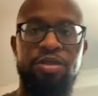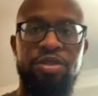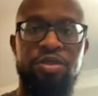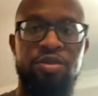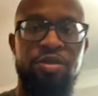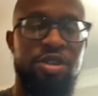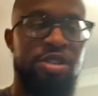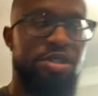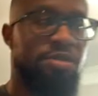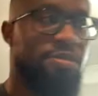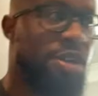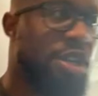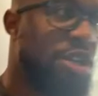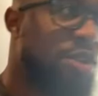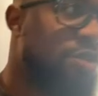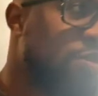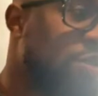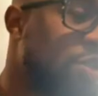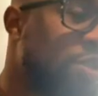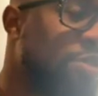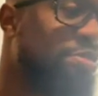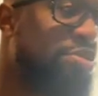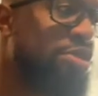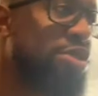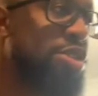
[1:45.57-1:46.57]
the resume, you
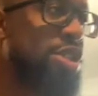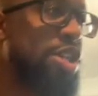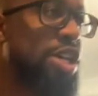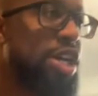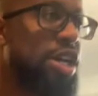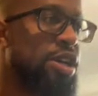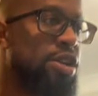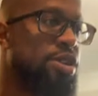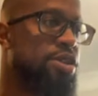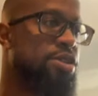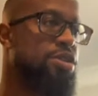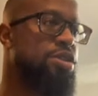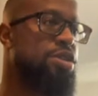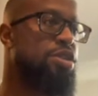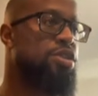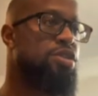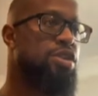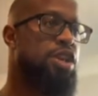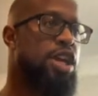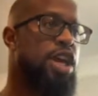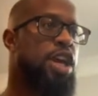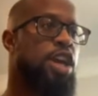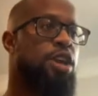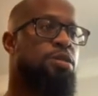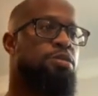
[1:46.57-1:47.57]
want to put in the header your
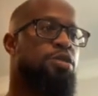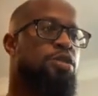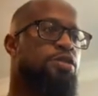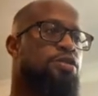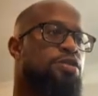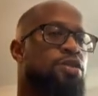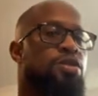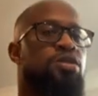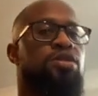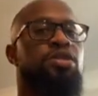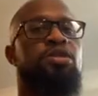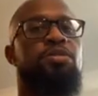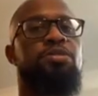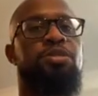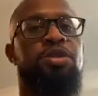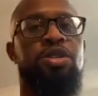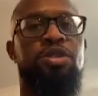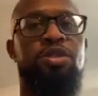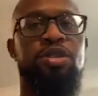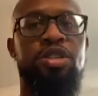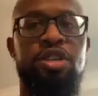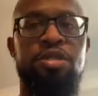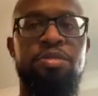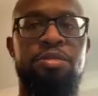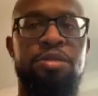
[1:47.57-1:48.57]
name, your phone number, your
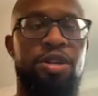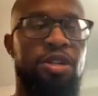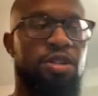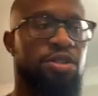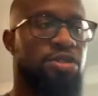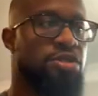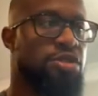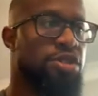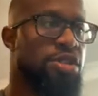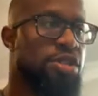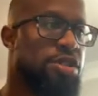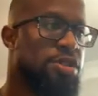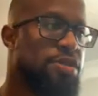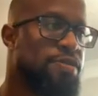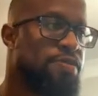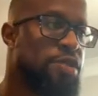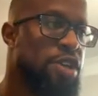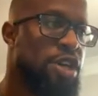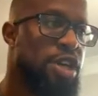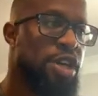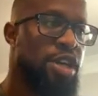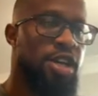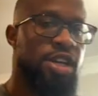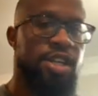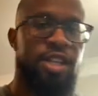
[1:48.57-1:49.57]
email address.
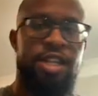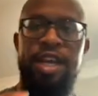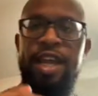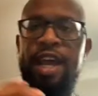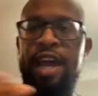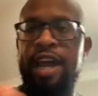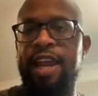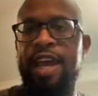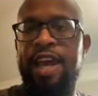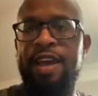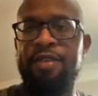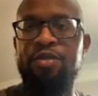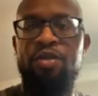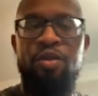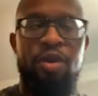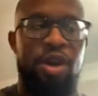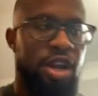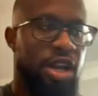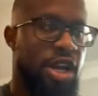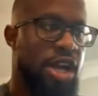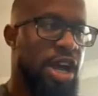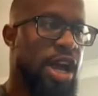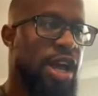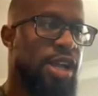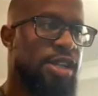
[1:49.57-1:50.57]
They got to have a way to
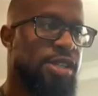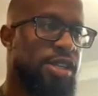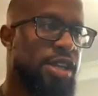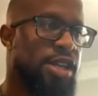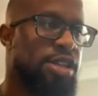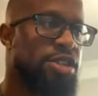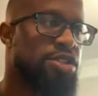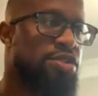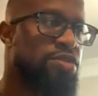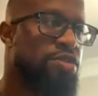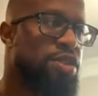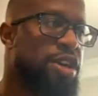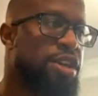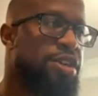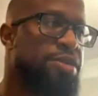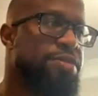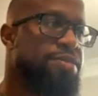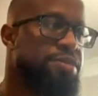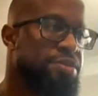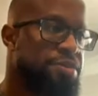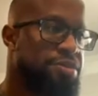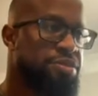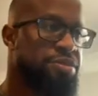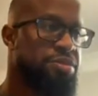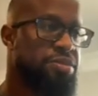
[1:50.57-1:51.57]
contact you, right?
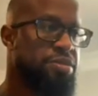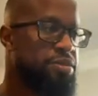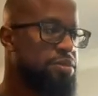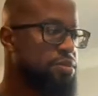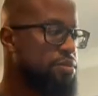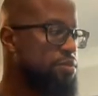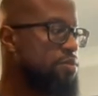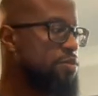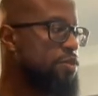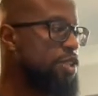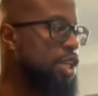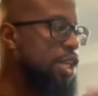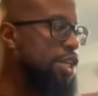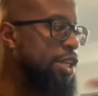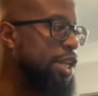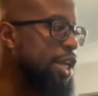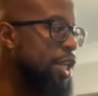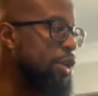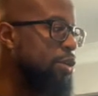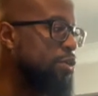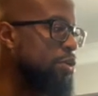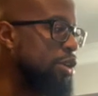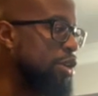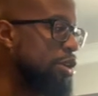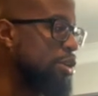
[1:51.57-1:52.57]
Then
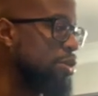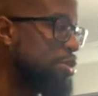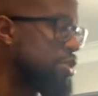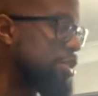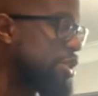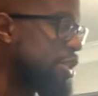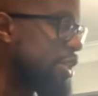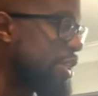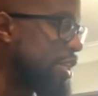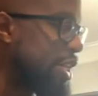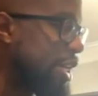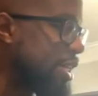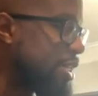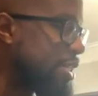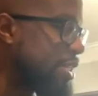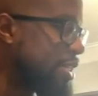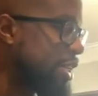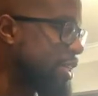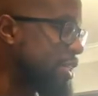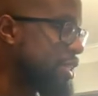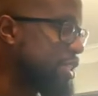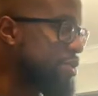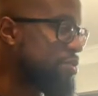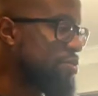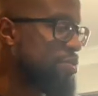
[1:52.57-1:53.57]
you want to go to the next
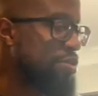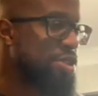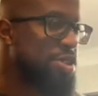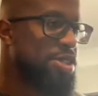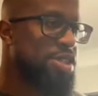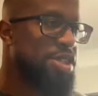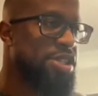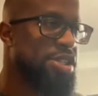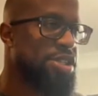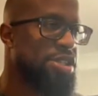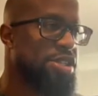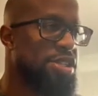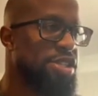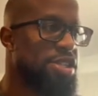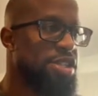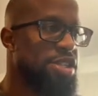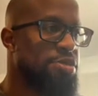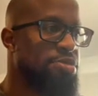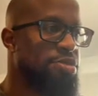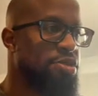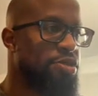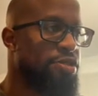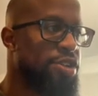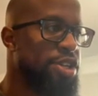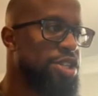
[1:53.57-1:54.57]
section, which is the
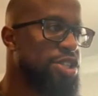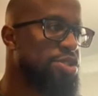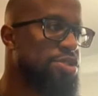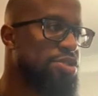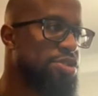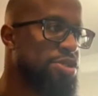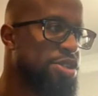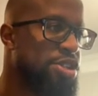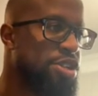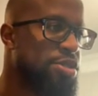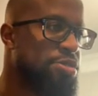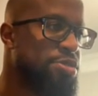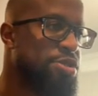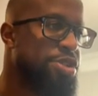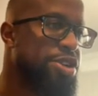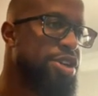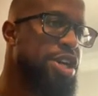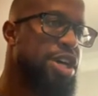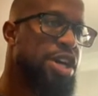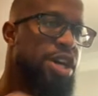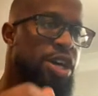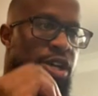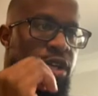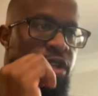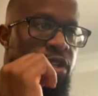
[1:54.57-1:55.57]
professional summary.
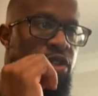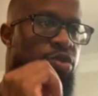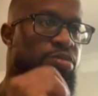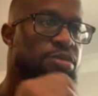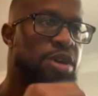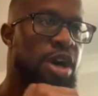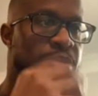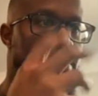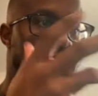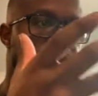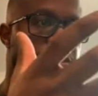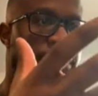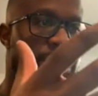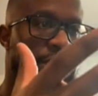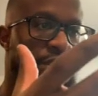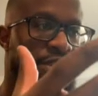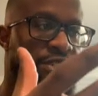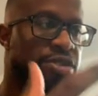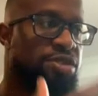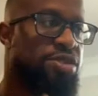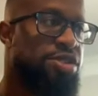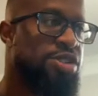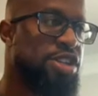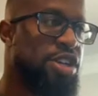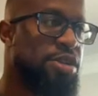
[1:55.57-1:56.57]
So my
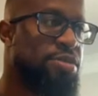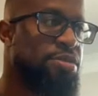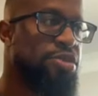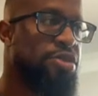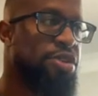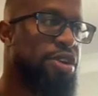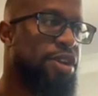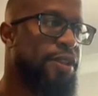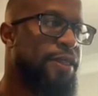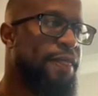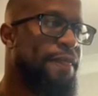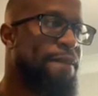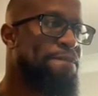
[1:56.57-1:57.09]
professional summary: